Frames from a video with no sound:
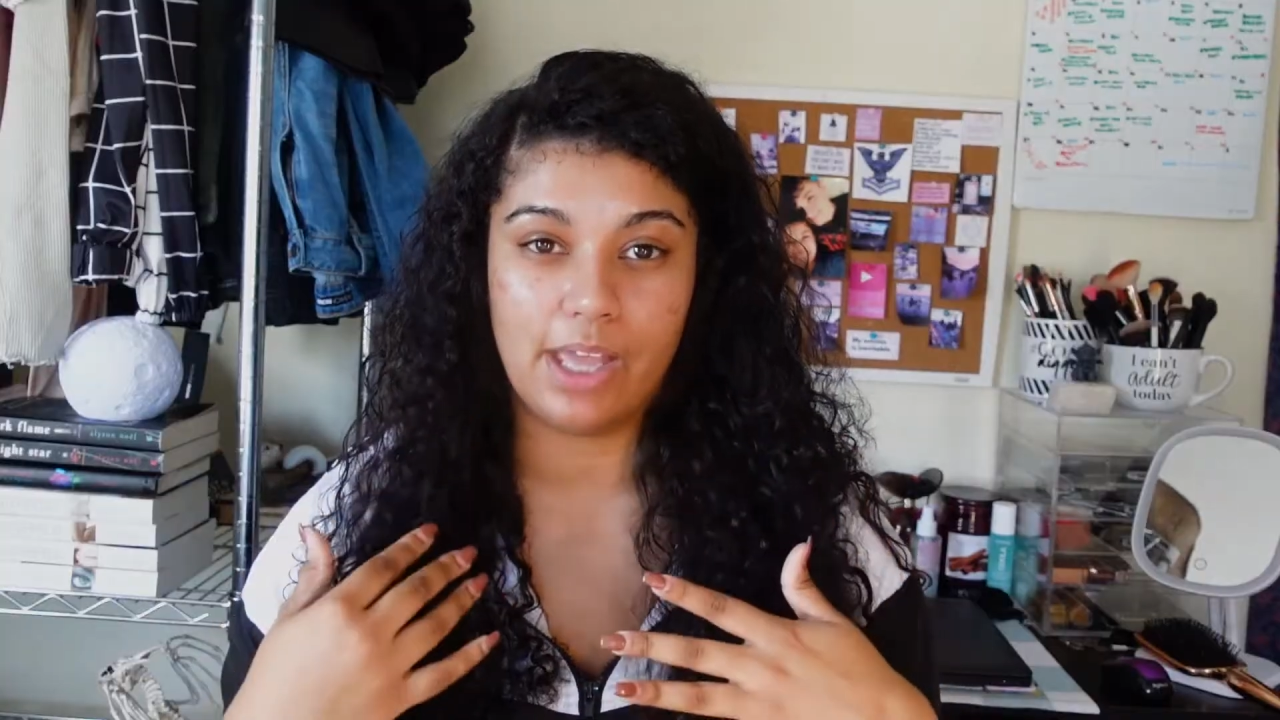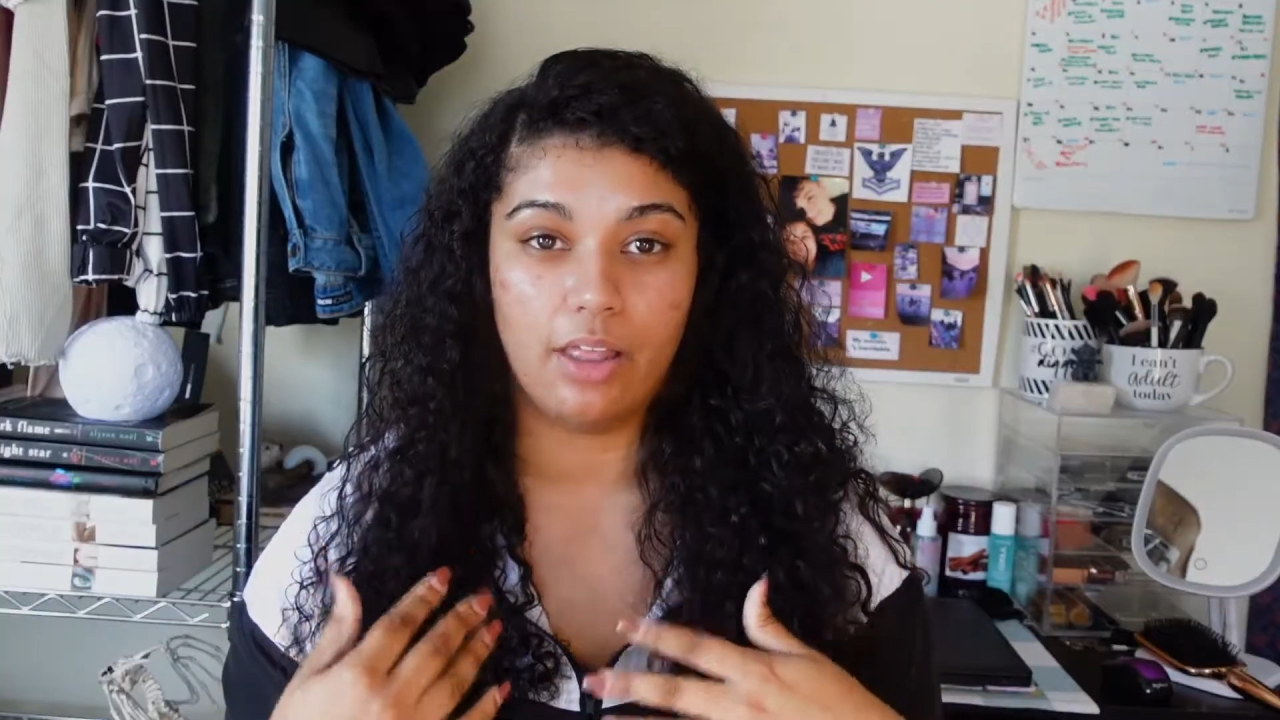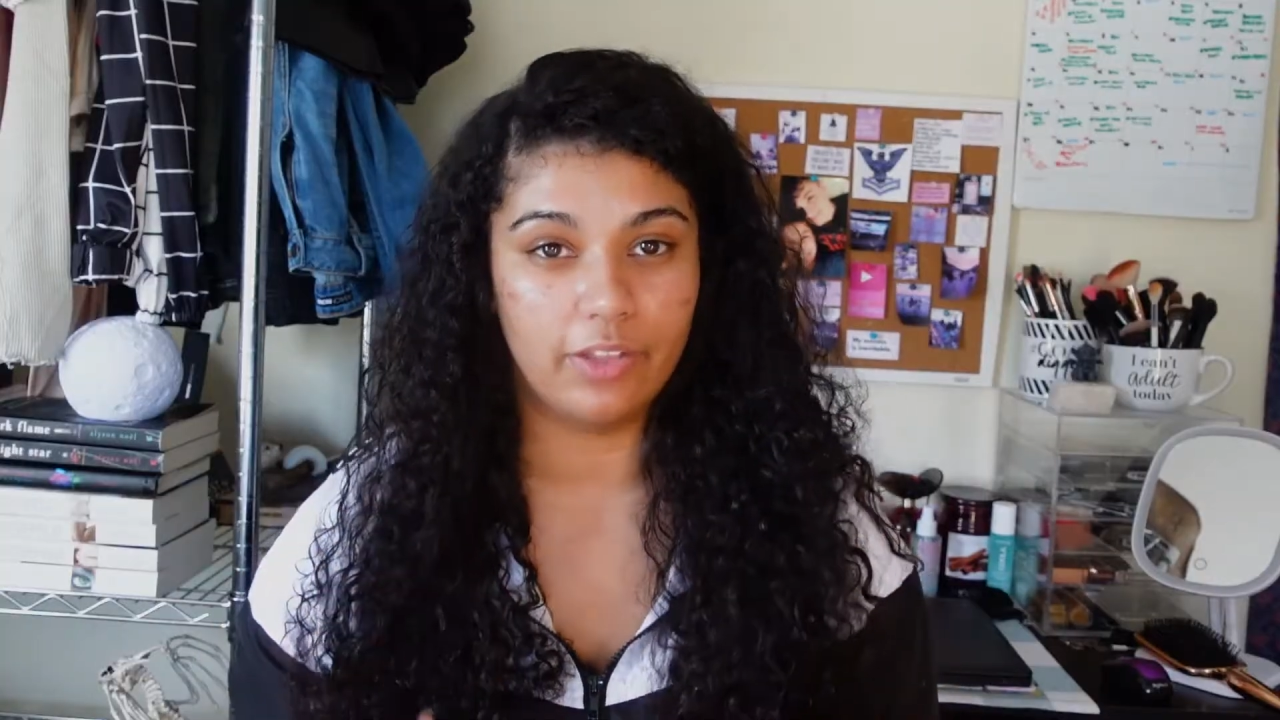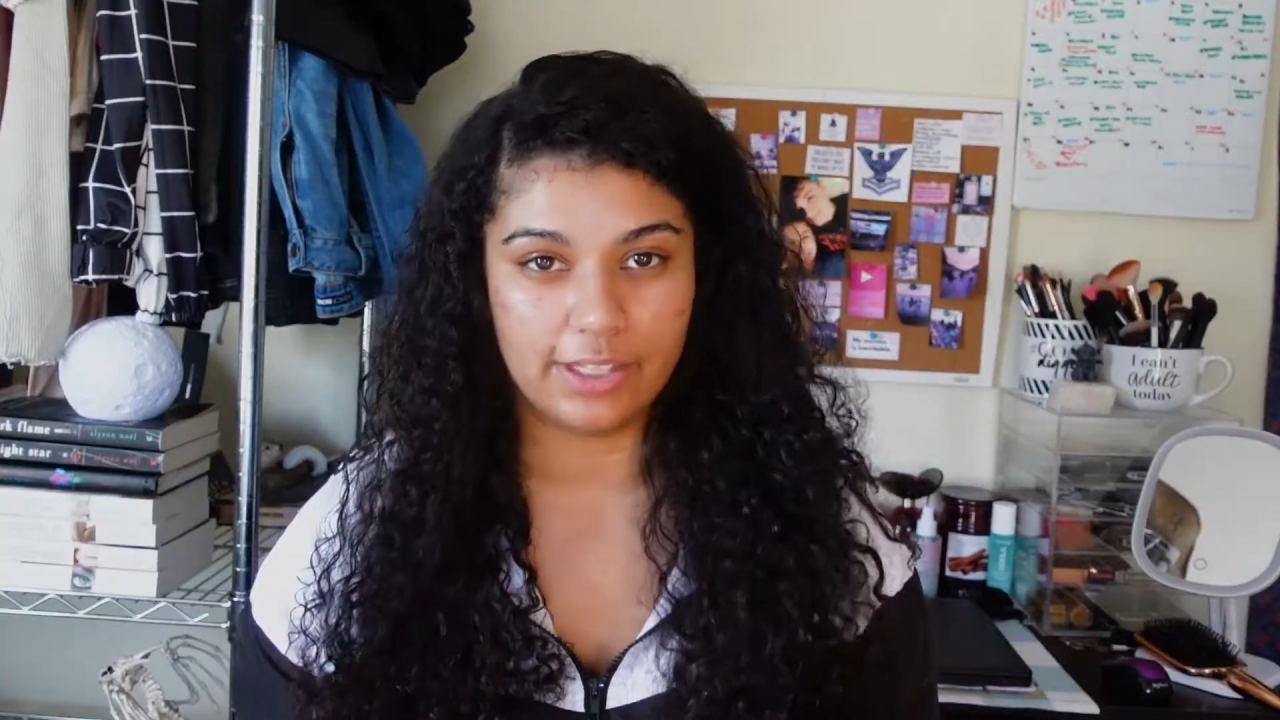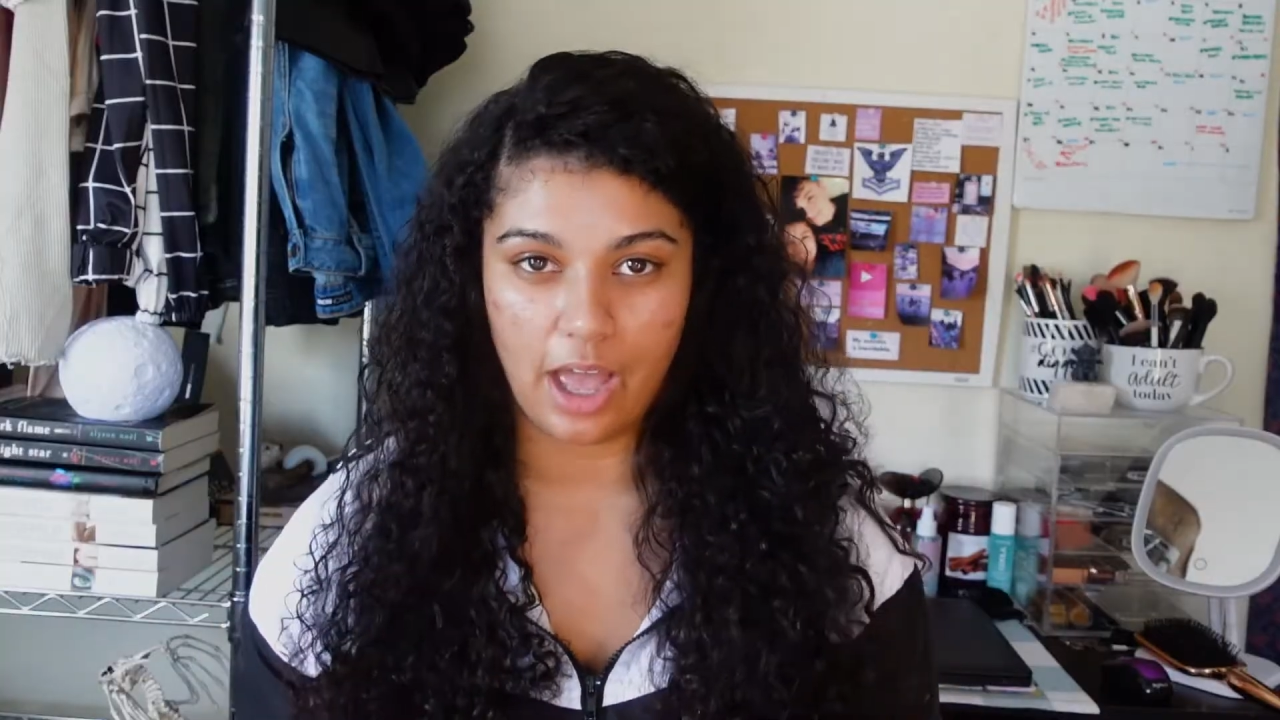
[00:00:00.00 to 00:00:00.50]

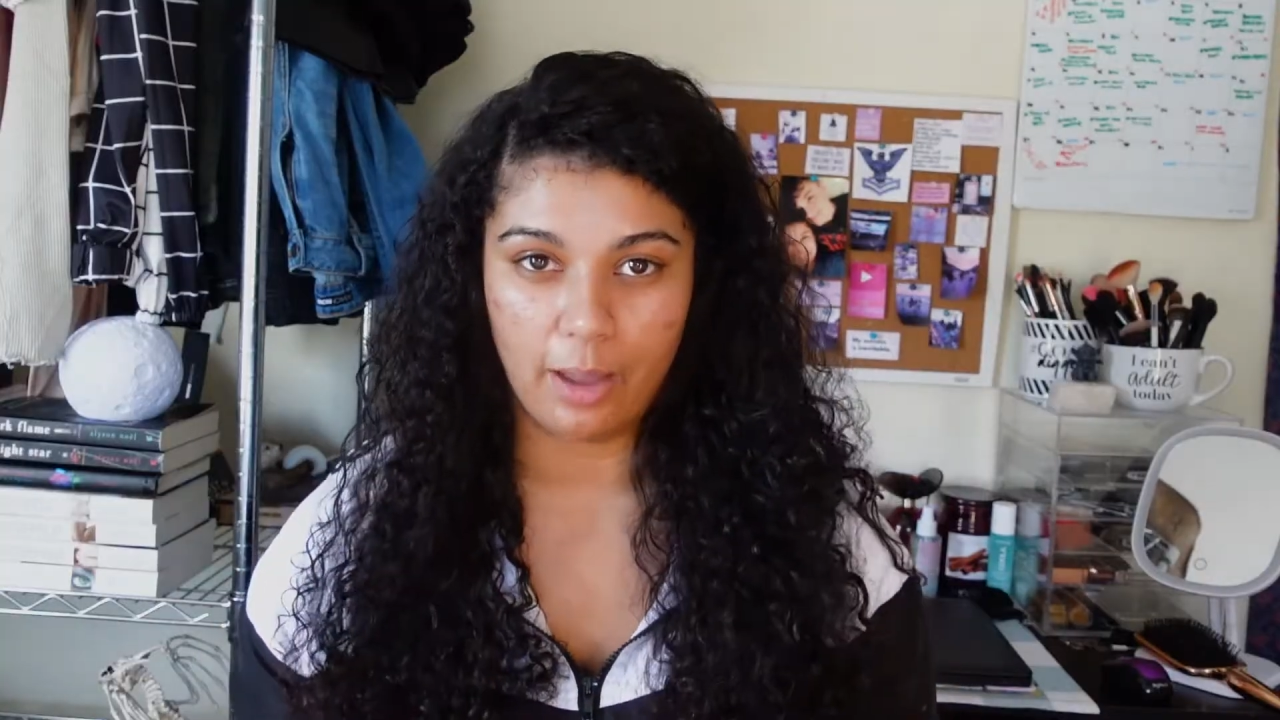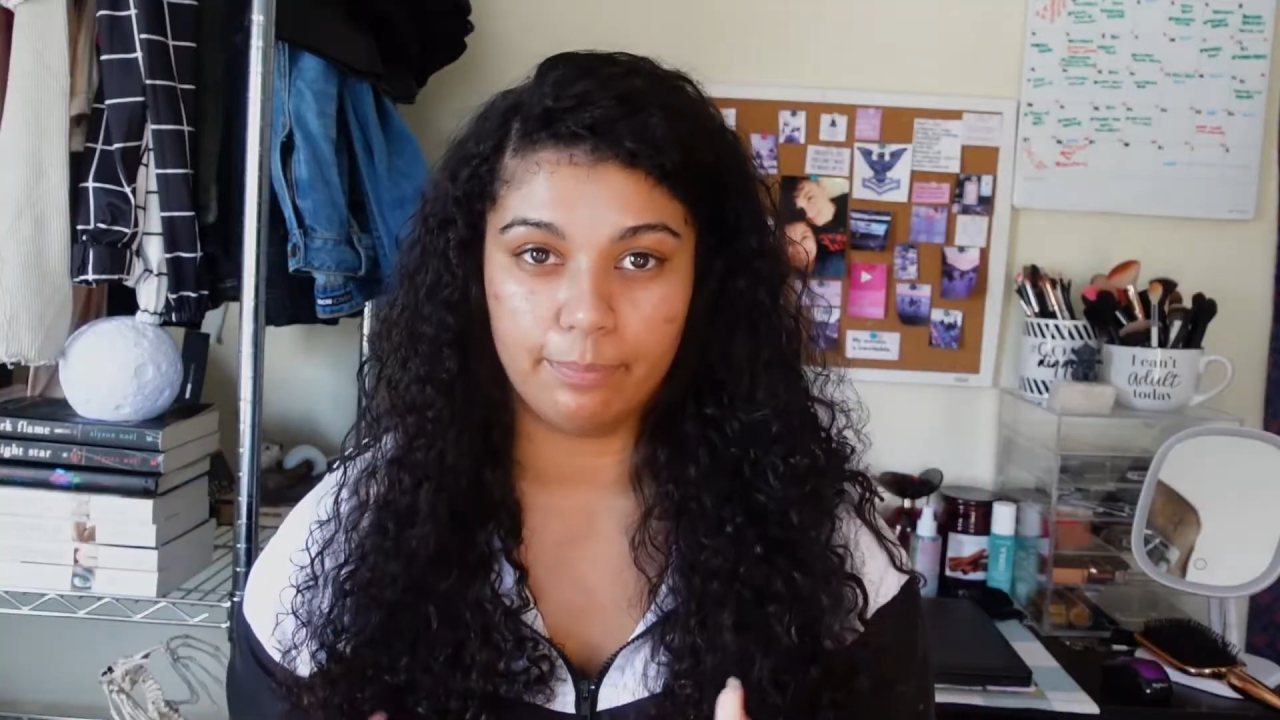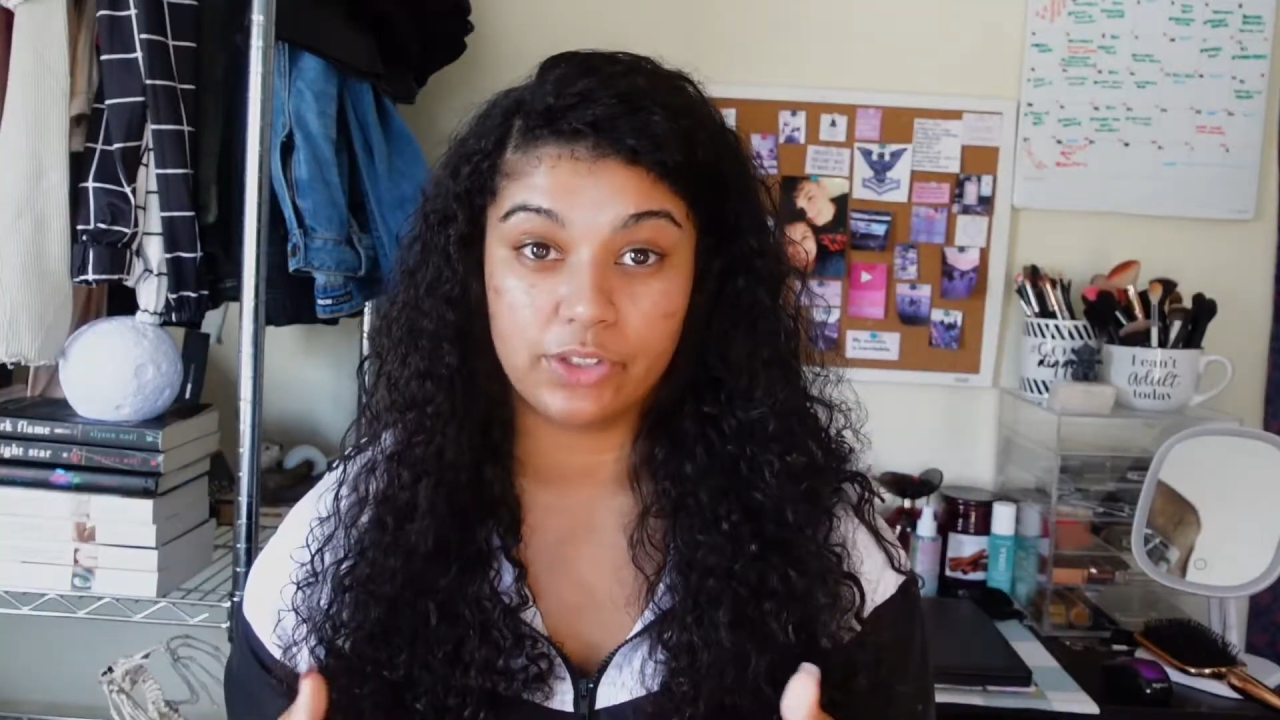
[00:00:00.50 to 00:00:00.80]
on the top